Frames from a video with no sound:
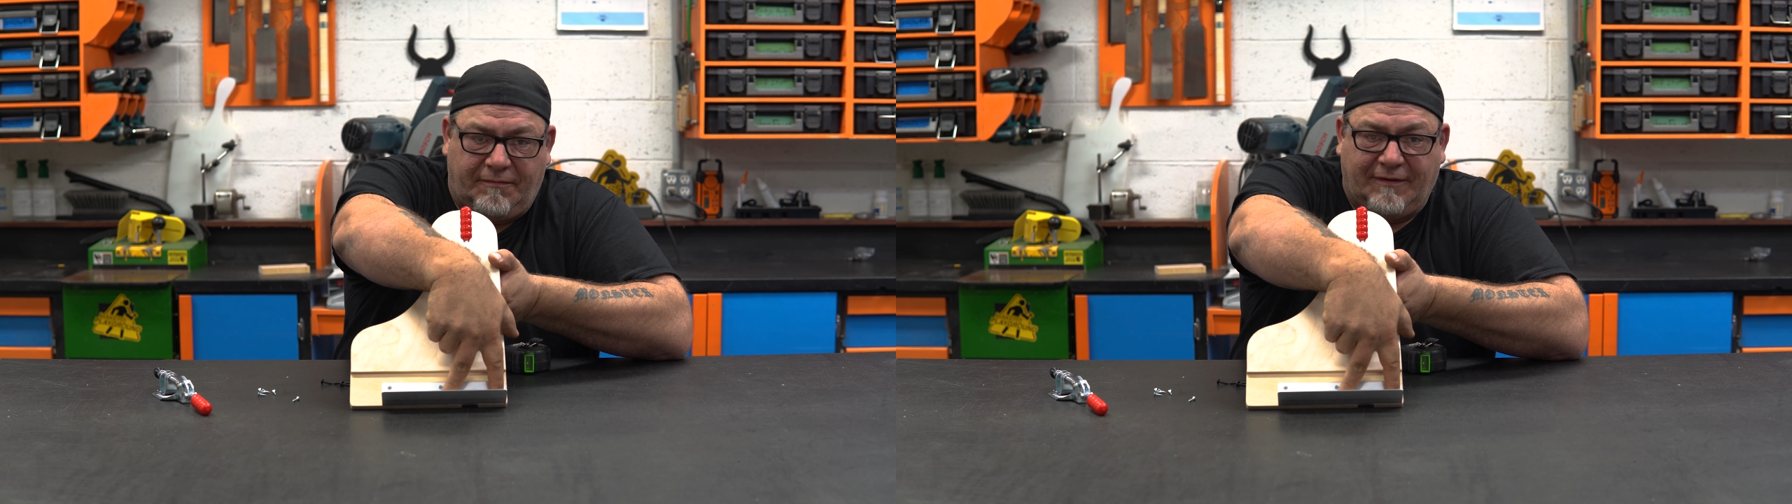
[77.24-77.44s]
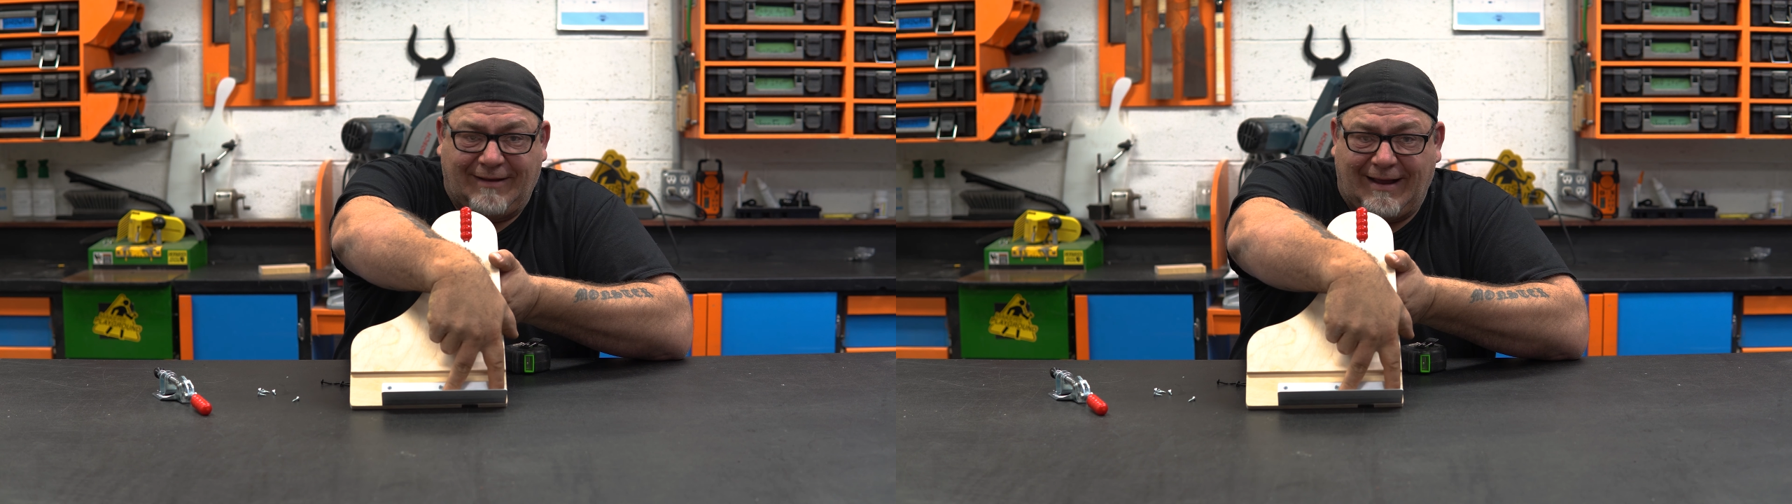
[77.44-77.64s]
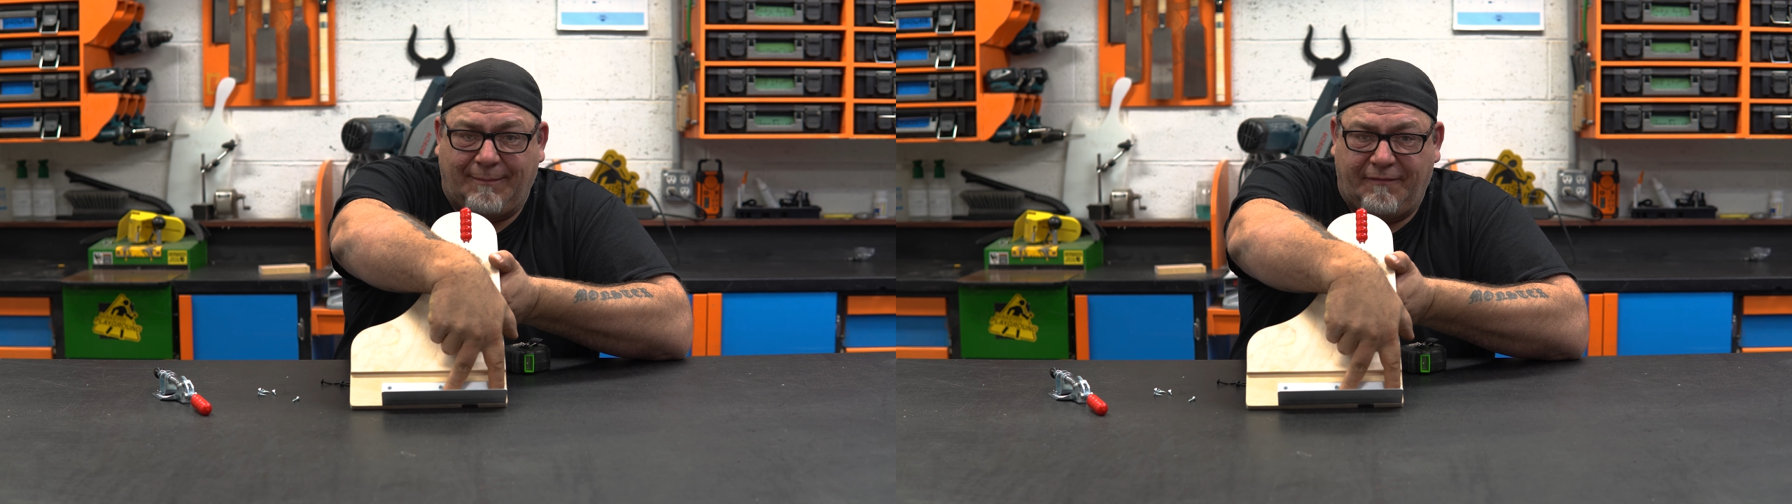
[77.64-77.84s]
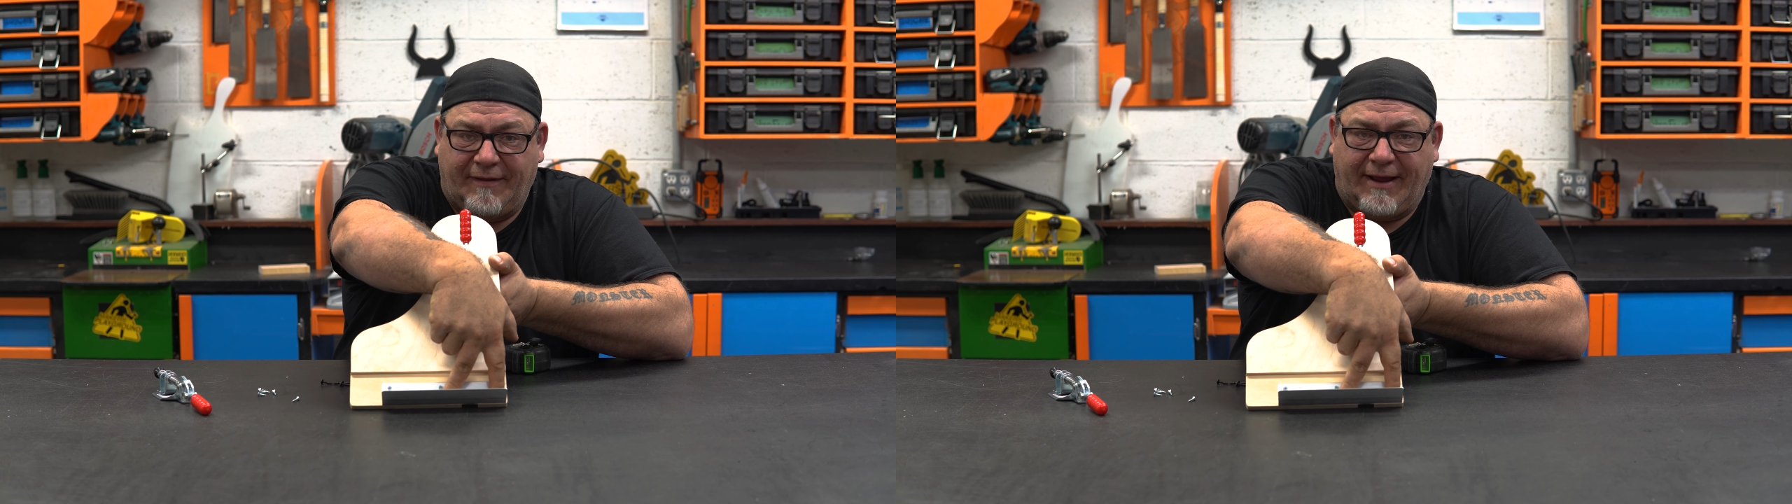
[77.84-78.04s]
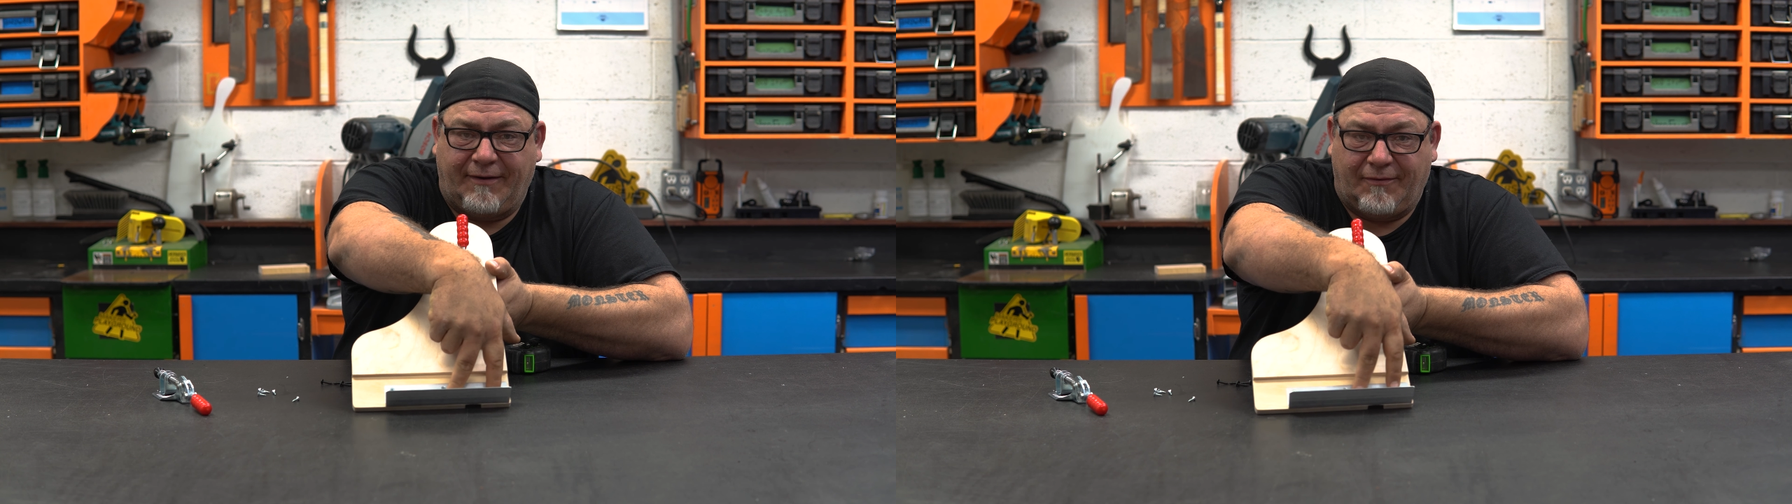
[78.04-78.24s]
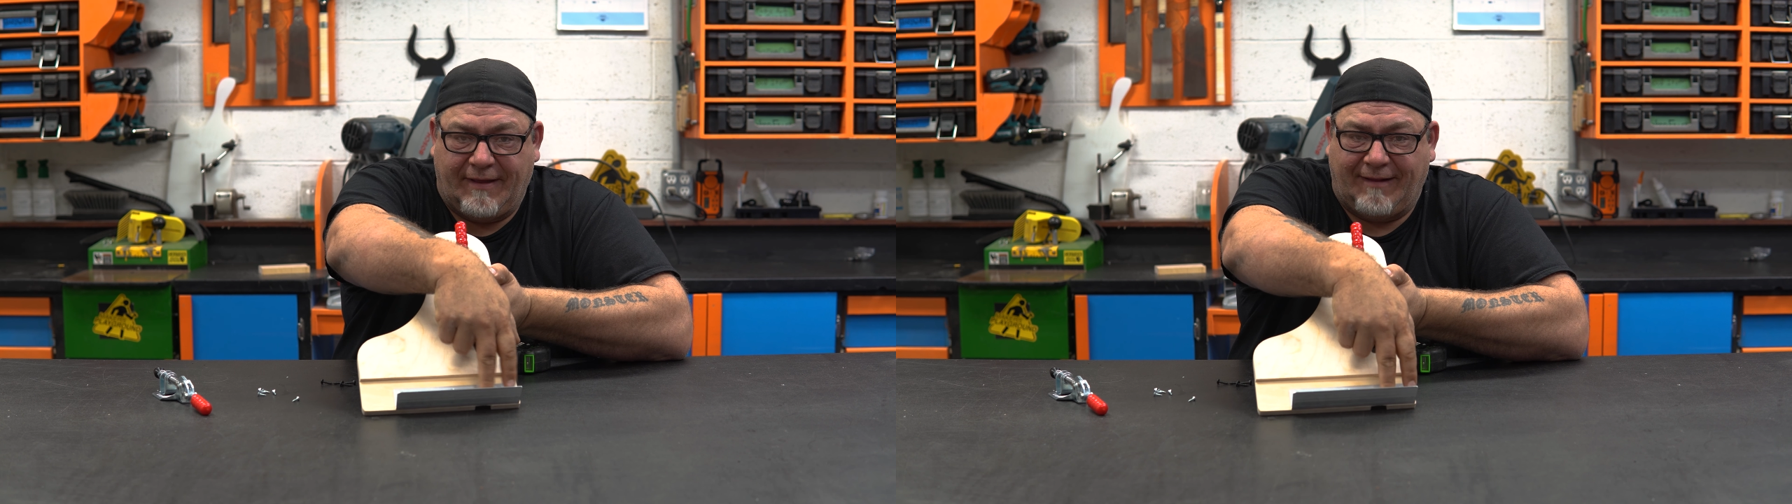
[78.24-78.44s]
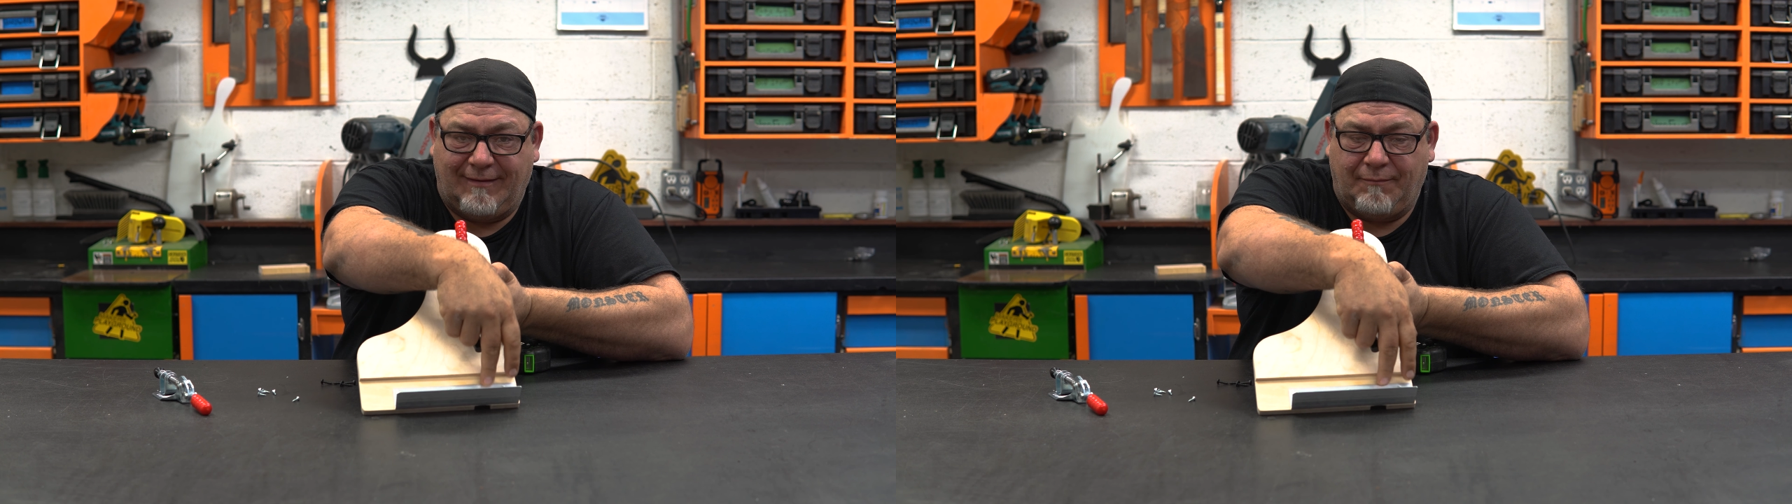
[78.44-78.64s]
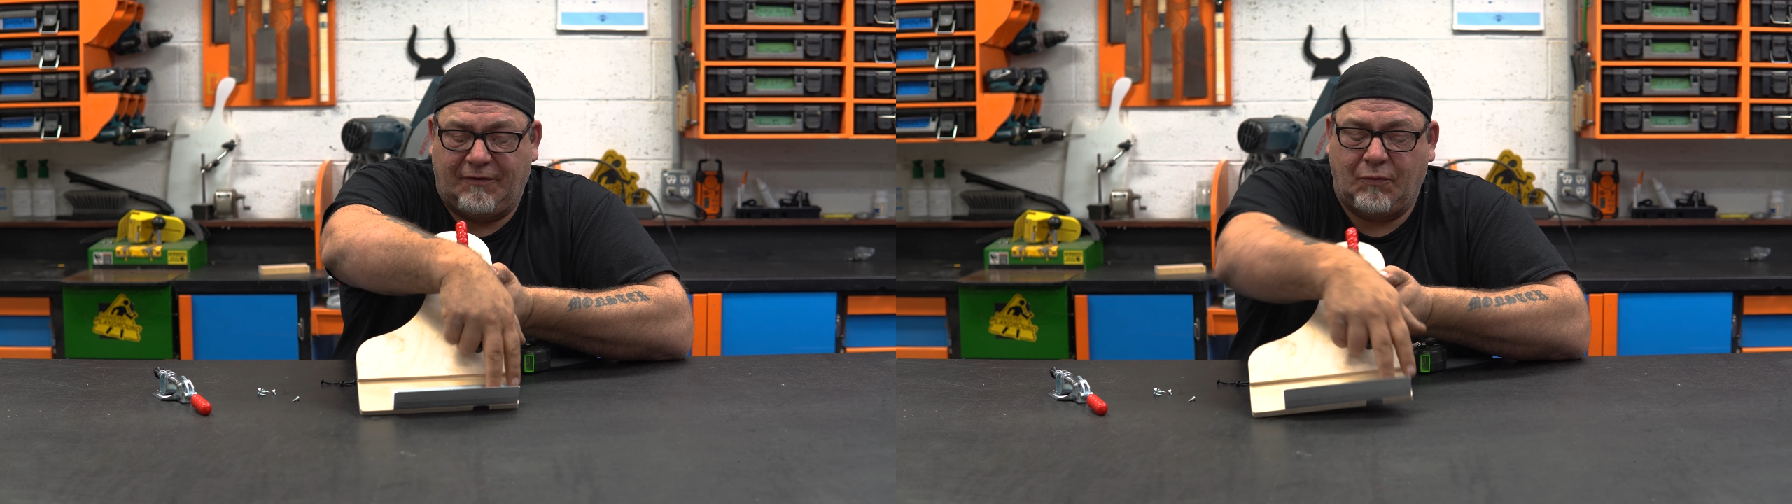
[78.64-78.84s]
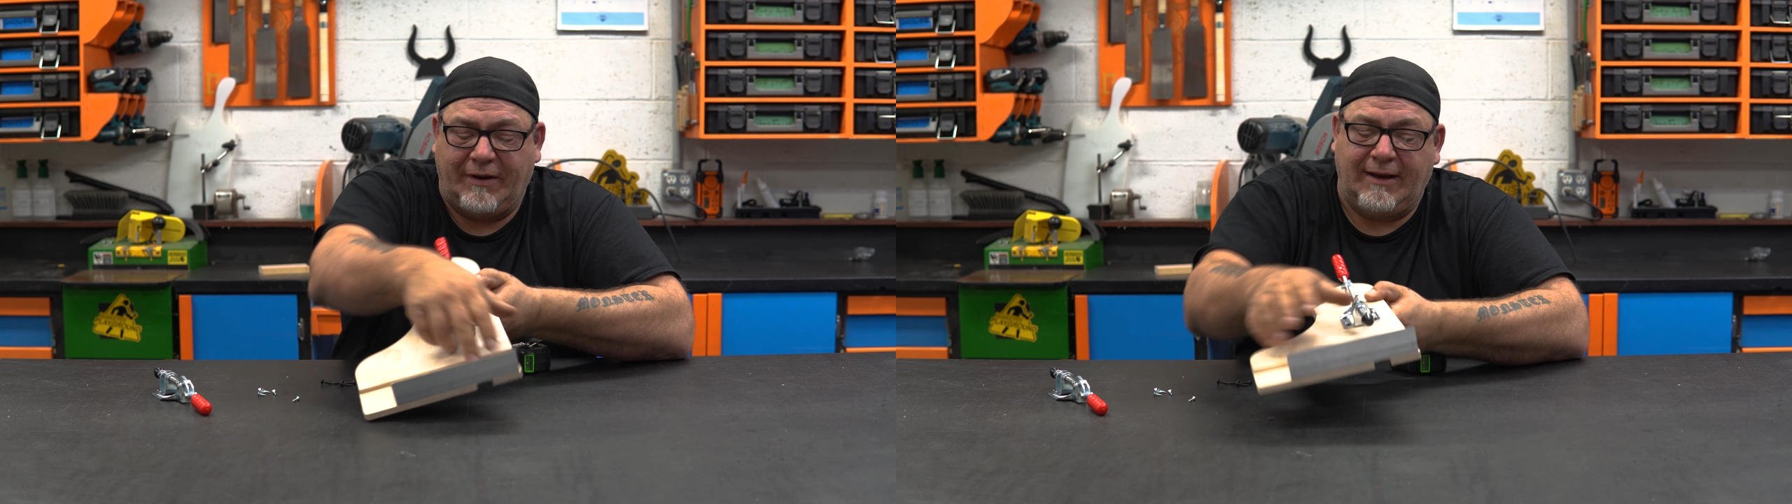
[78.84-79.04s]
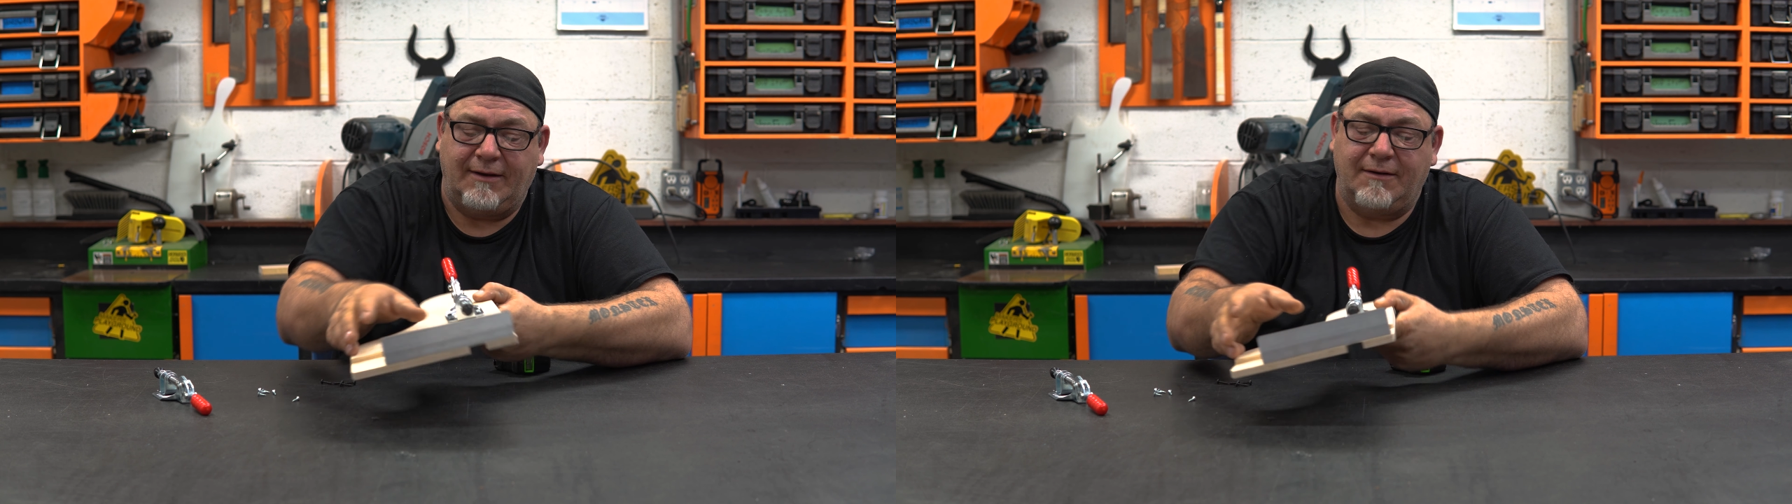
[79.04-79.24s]
the top of that, or that's in
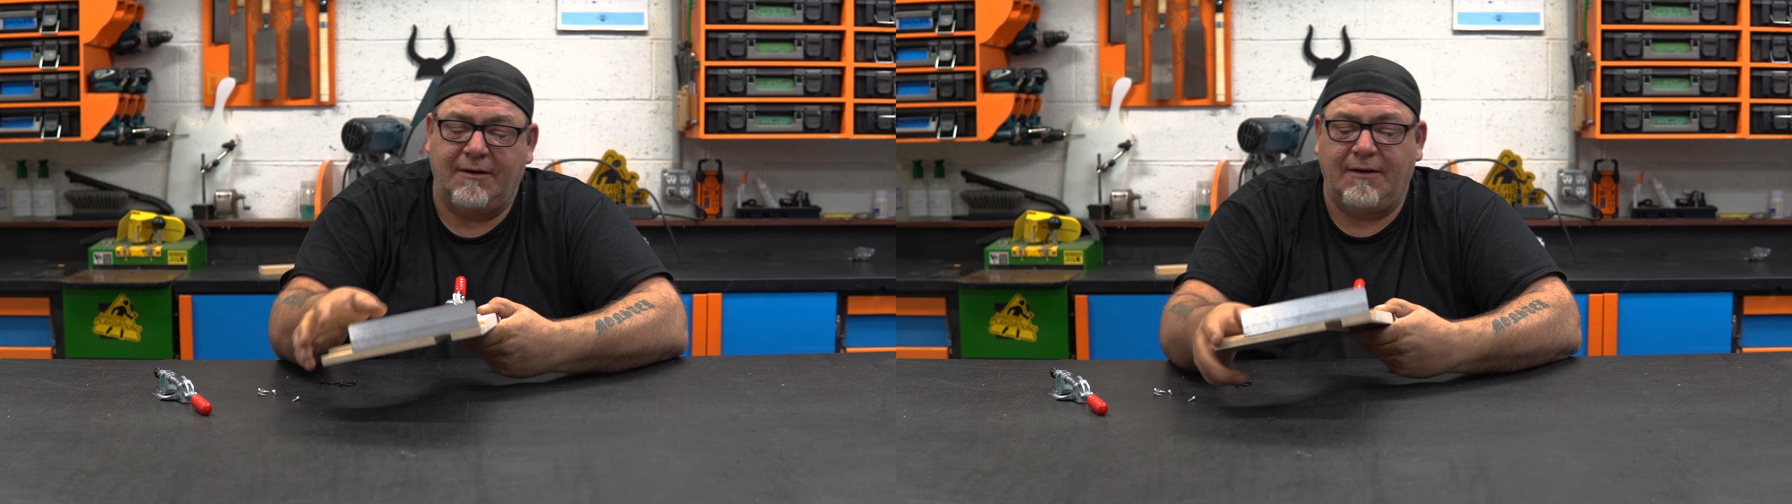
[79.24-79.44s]
between.